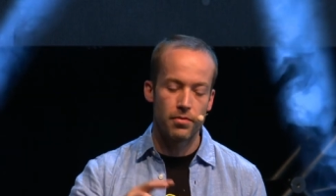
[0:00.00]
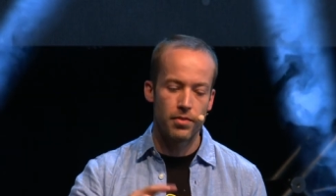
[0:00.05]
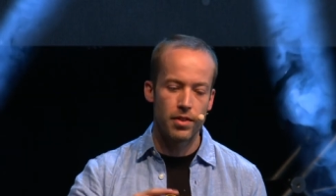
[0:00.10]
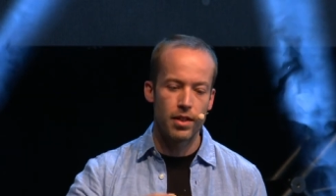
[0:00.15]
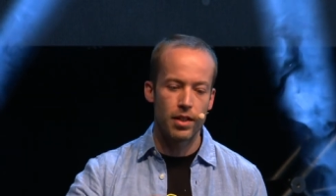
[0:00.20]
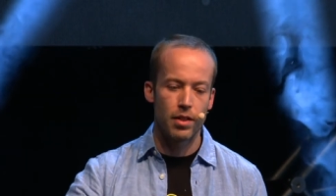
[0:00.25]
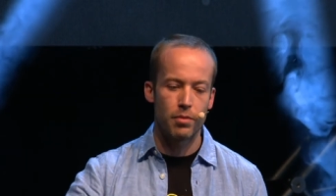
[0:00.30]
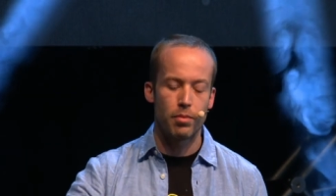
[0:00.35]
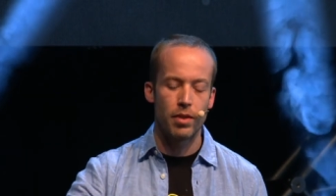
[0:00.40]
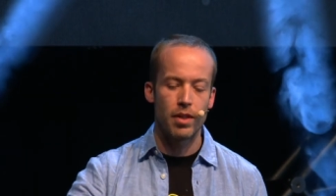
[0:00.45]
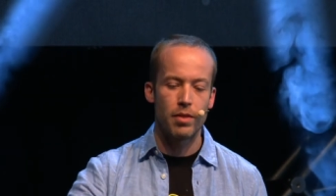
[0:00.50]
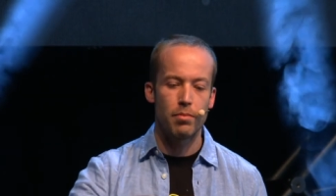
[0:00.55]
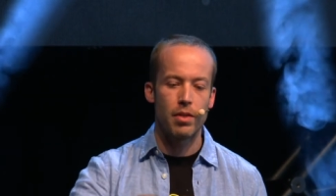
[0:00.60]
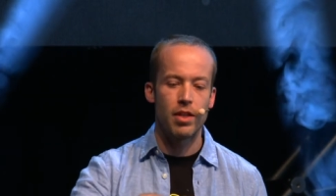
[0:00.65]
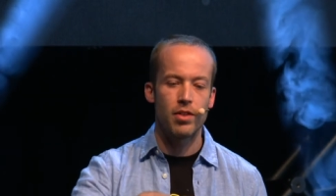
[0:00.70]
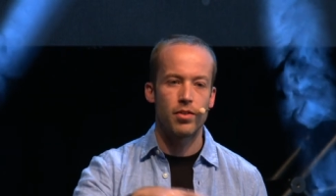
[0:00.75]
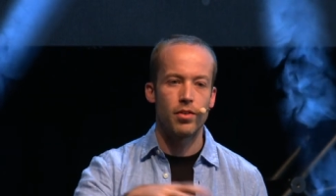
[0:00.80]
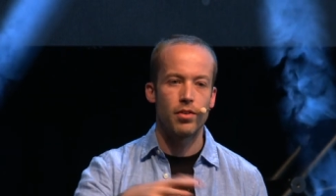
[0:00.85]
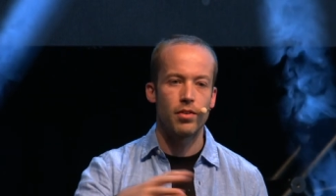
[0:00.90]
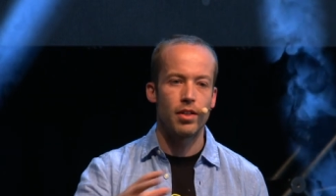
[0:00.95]
fingerprint
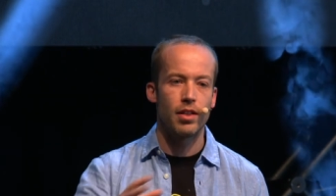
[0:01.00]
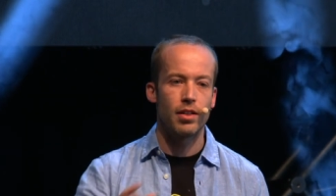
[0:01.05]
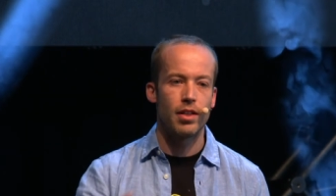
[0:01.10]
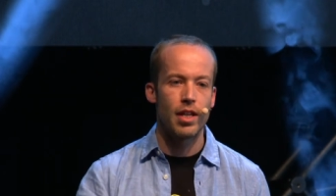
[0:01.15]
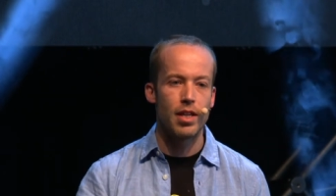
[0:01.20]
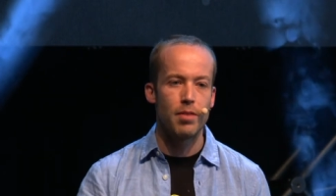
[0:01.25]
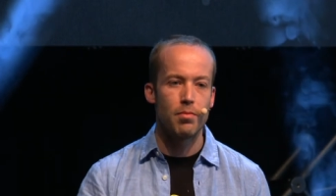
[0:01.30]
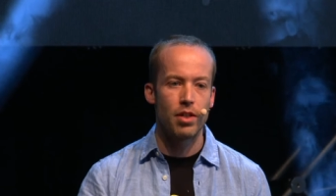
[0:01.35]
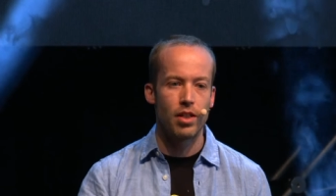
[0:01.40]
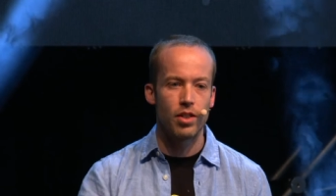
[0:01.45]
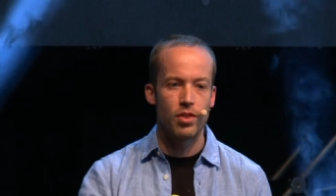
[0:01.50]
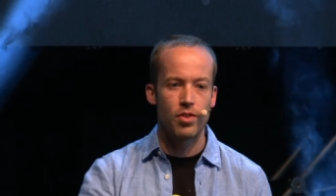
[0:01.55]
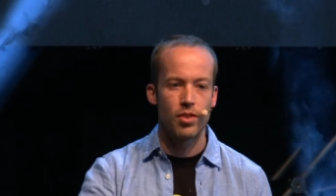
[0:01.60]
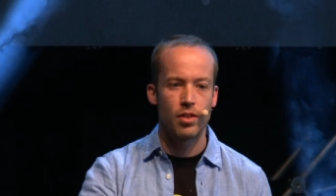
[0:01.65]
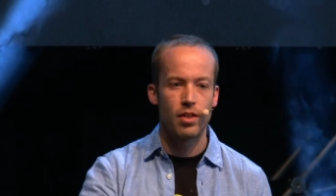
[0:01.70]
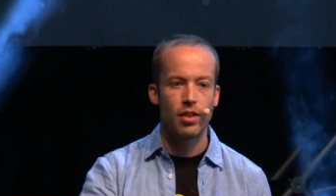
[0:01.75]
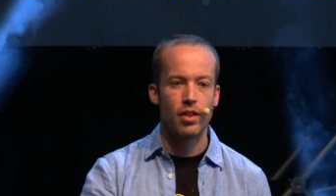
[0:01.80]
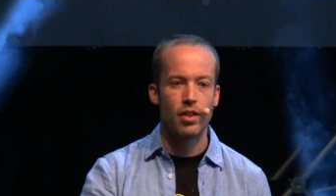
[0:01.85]
based on the image.